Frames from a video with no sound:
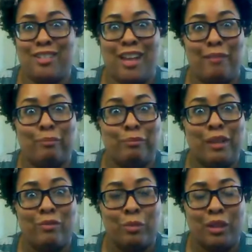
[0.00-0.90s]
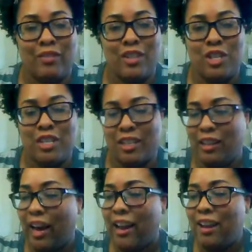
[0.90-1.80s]
she's just can't even believe that
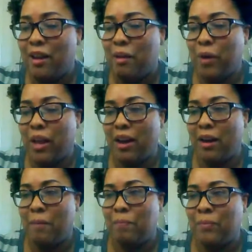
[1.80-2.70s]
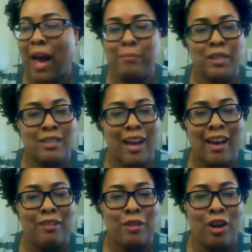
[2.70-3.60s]
she did that. But
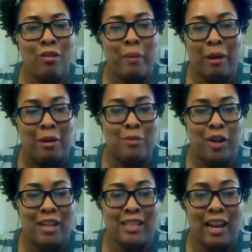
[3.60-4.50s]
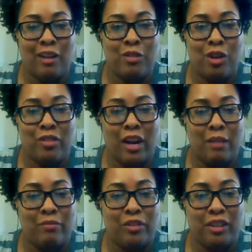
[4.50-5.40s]
I don't know about him, you guys, and I don't know
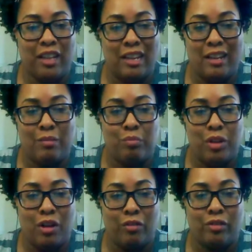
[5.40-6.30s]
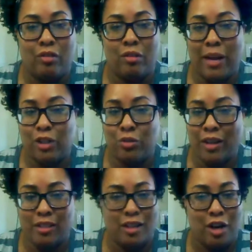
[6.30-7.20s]
that I'm fully, throwing my
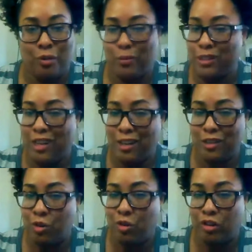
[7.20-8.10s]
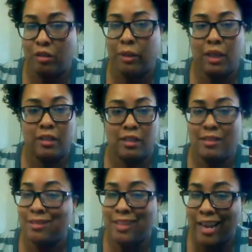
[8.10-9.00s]
trust 100% in his corner, because
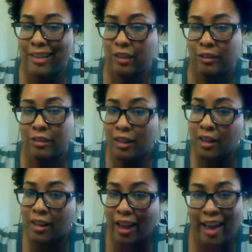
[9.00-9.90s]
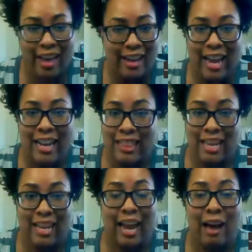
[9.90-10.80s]
this is Scandal and
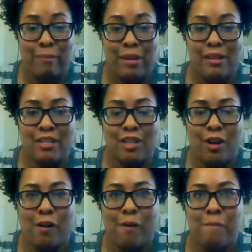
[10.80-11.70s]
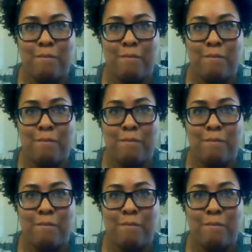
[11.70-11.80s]
anything can happen. So